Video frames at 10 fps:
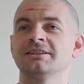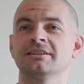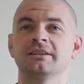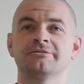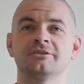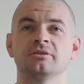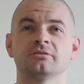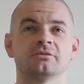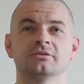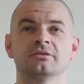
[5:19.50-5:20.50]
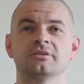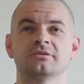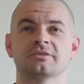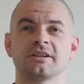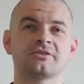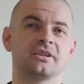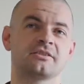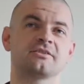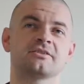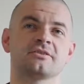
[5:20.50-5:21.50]
given. Such things
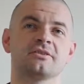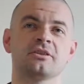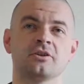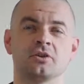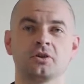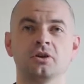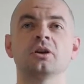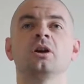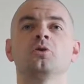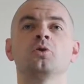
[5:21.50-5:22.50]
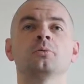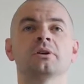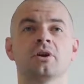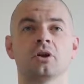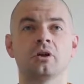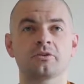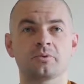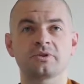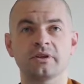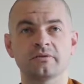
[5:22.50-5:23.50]
just didn't occur. Normally the cloth
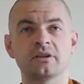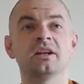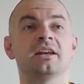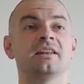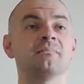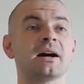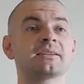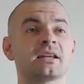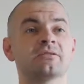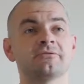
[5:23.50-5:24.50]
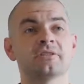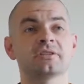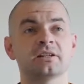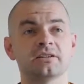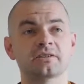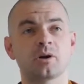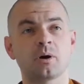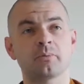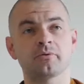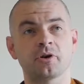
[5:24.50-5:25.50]
was given and the monks had to physically sew
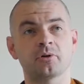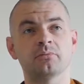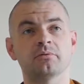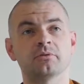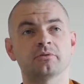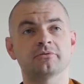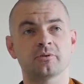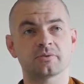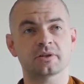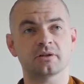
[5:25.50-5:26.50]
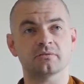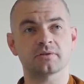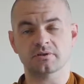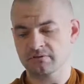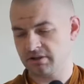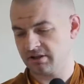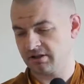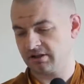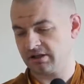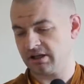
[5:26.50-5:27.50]
up a robe for themselves,
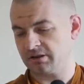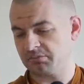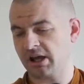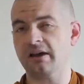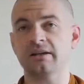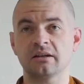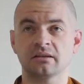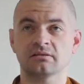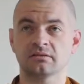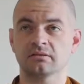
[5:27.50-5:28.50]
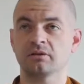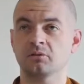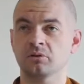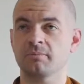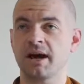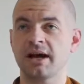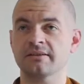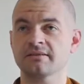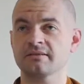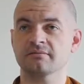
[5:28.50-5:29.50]
cutting all the
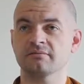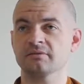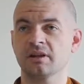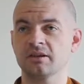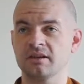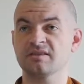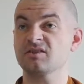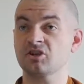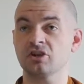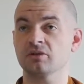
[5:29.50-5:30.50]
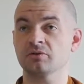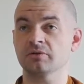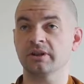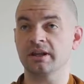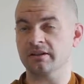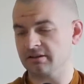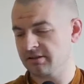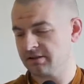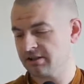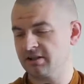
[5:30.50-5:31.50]
parts and then stitching it all together.
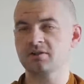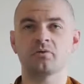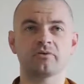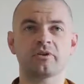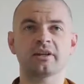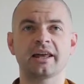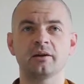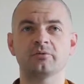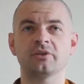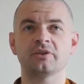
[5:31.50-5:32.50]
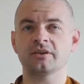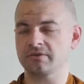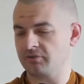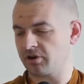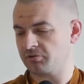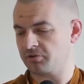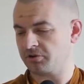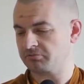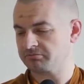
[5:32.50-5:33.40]
It's very labour-intensive kind of work.